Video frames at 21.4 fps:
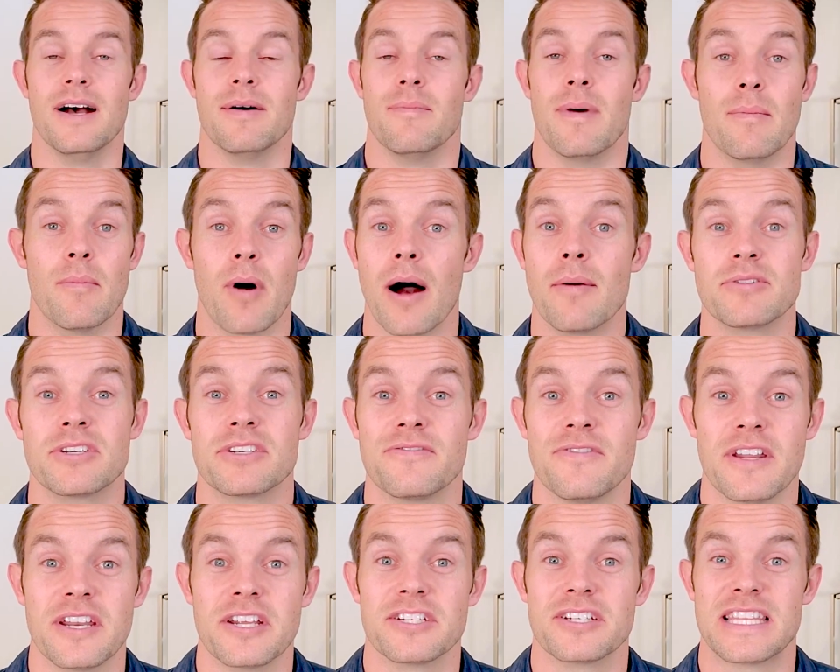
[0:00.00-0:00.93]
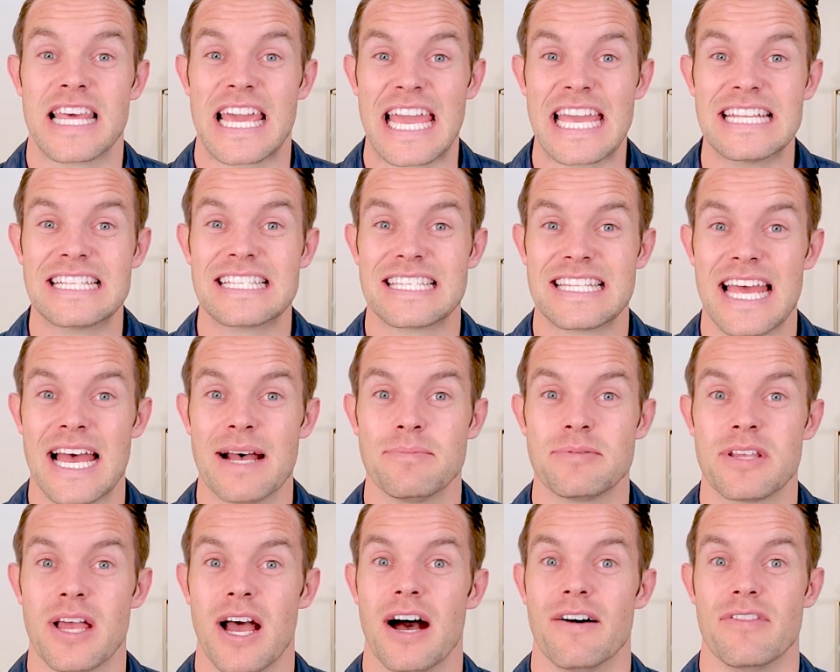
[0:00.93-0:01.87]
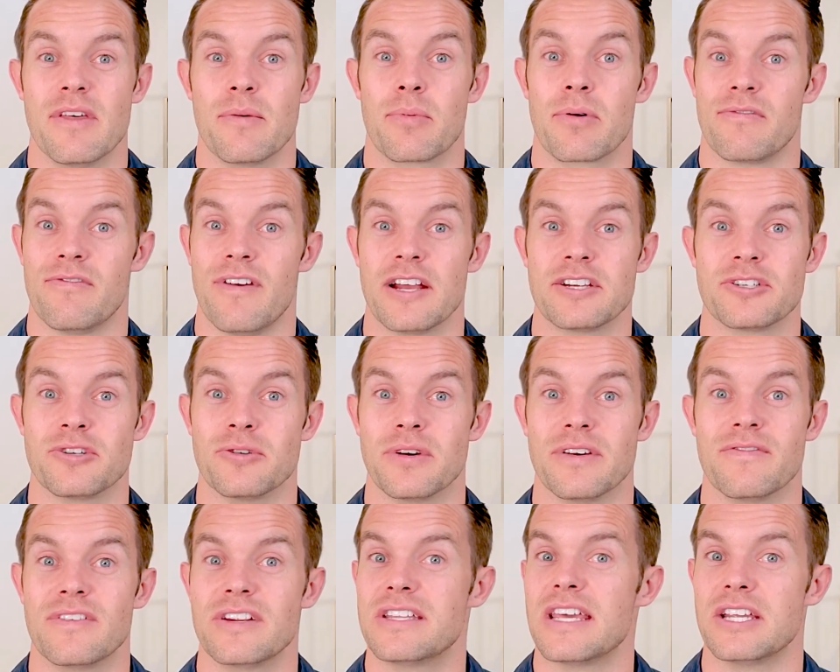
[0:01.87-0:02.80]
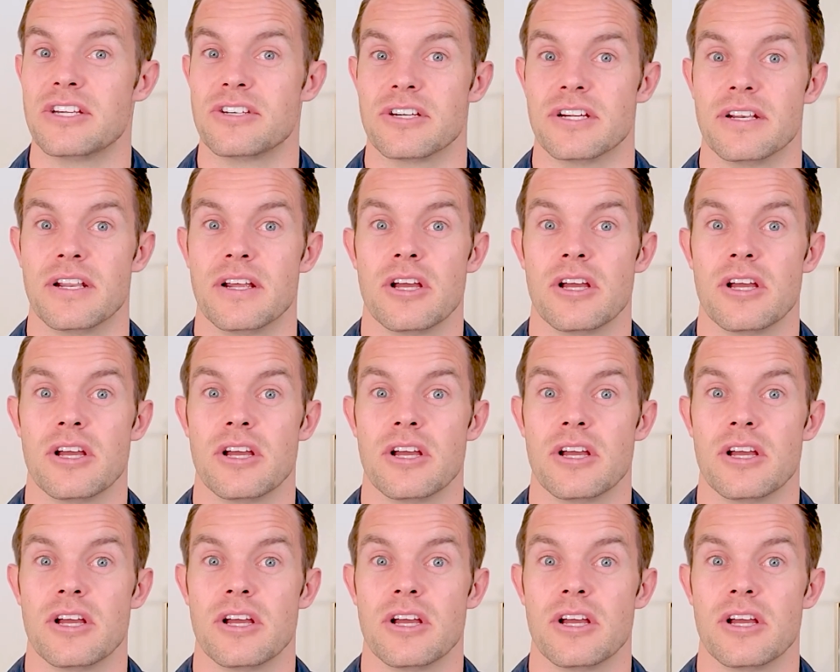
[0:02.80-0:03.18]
My mom just finished the 8 steps of the professional invitation.